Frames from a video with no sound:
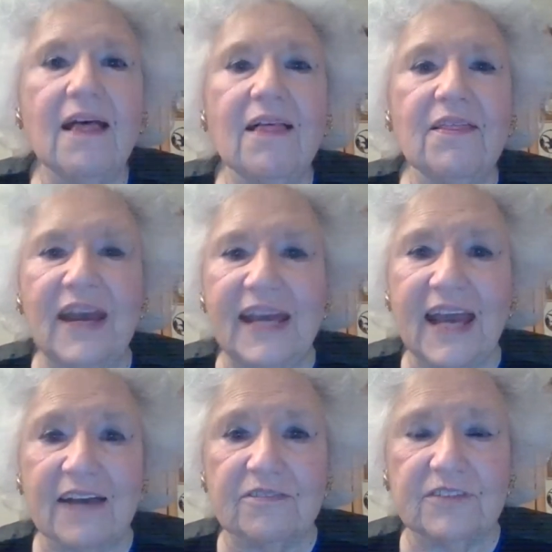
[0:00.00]
They
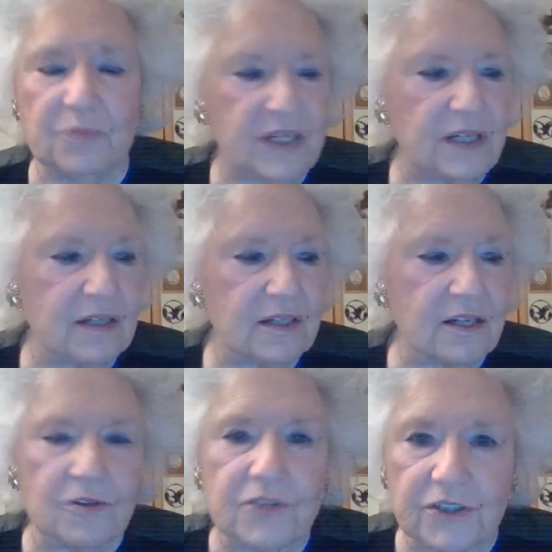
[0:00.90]
have to be
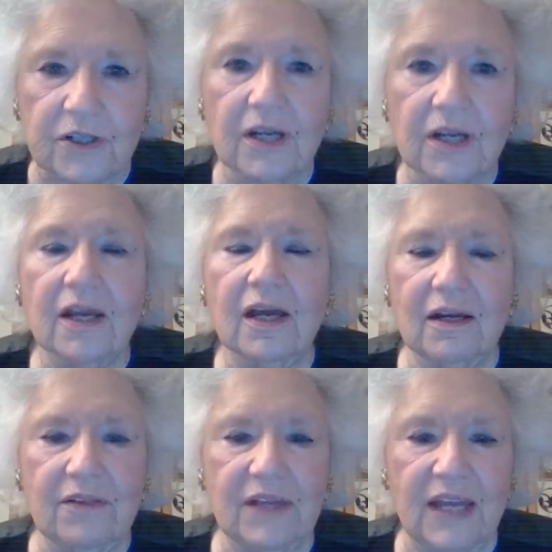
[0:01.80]
kosher,
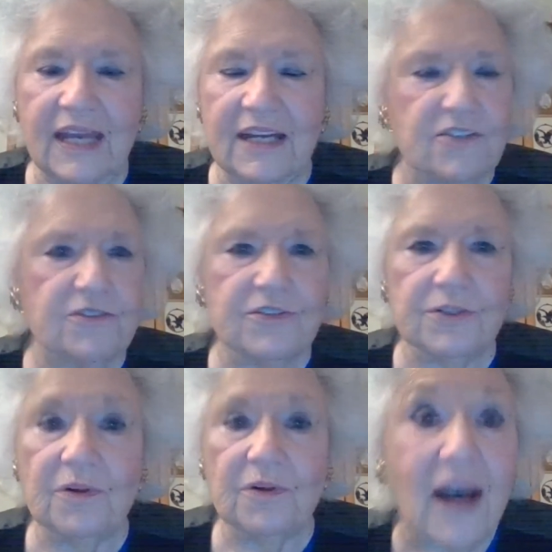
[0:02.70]
the answer
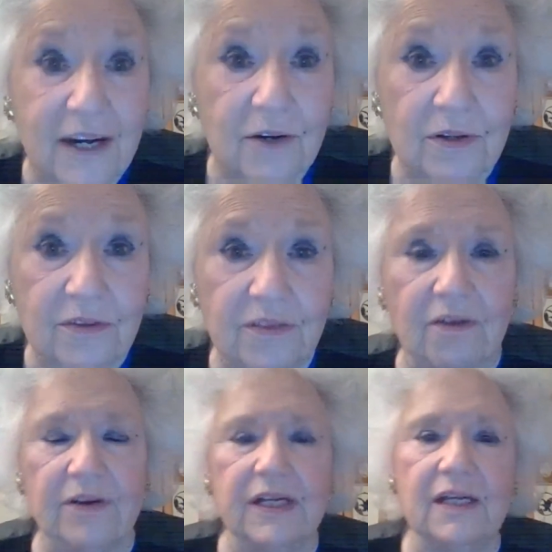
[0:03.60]
to a higher
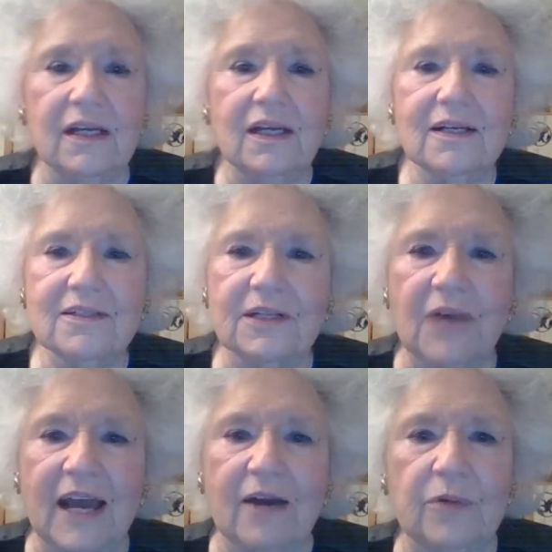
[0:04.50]
authority. So
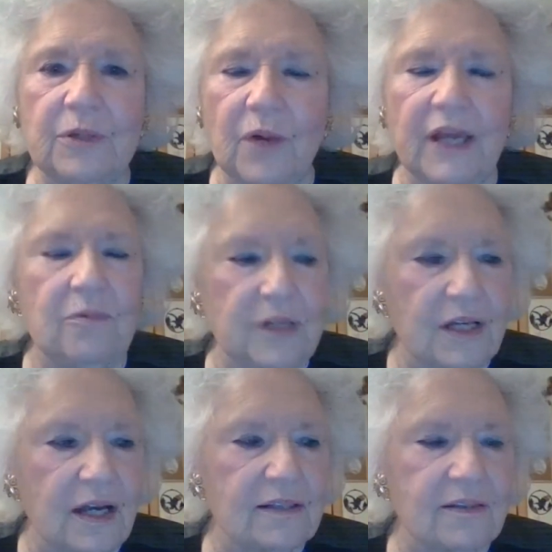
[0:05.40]
out we went and we
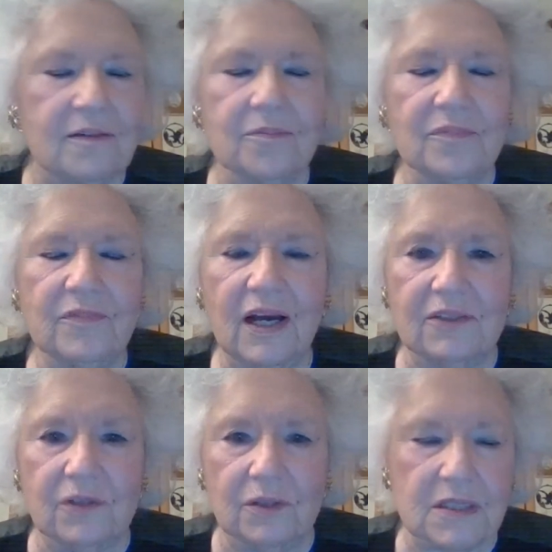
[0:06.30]
got the
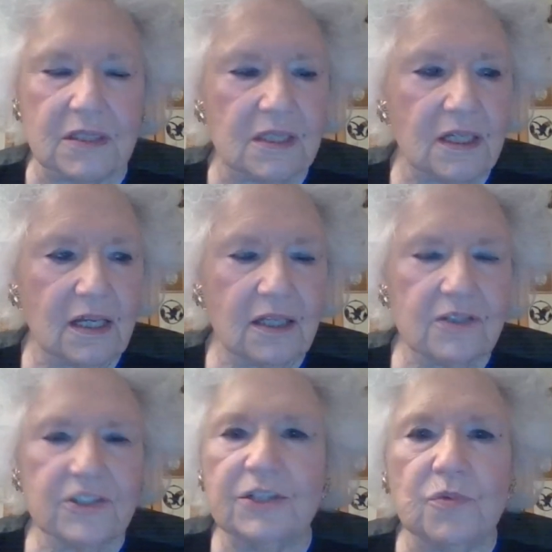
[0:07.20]
hot dogs.
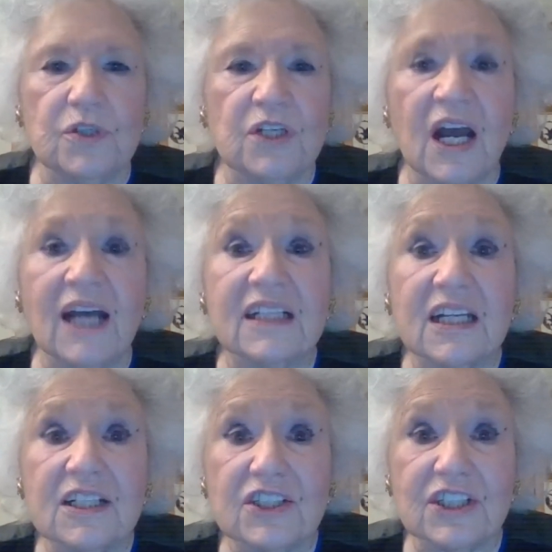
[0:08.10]
She would not
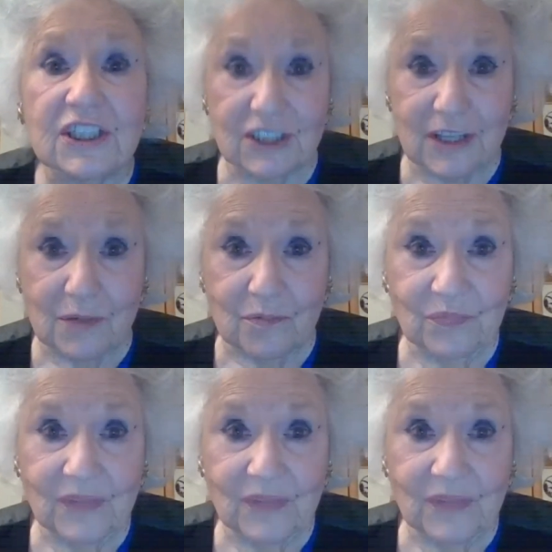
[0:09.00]
touch them.